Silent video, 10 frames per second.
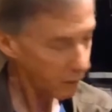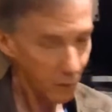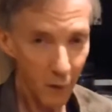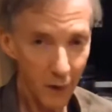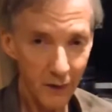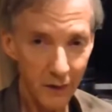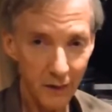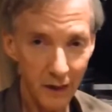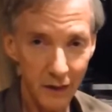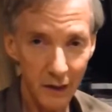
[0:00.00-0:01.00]
variations
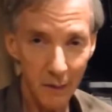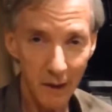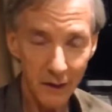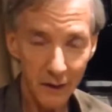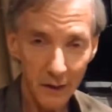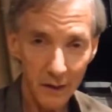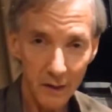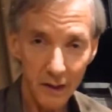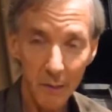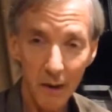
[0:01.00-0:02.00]
on G major
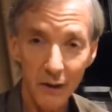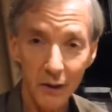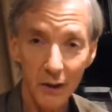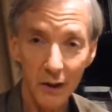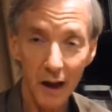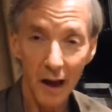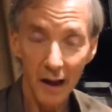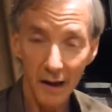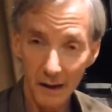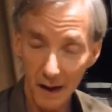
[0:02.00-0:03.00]
and 9,
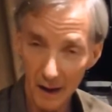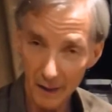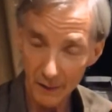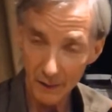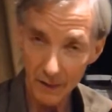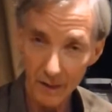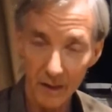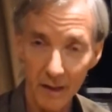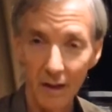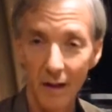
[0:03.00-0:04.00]
and there's
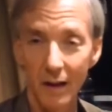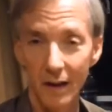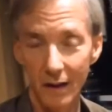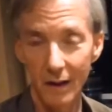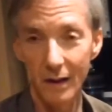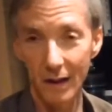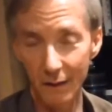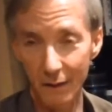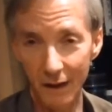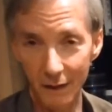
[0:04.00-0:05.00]

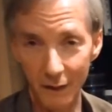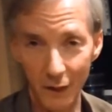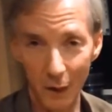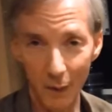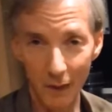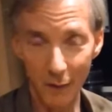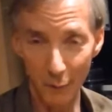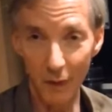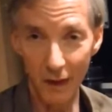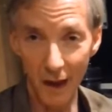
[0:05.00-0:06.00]
the 6 and the sharp 11
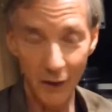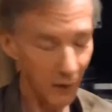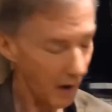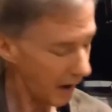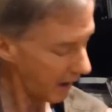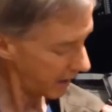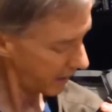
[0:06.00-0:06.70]
with the A triad,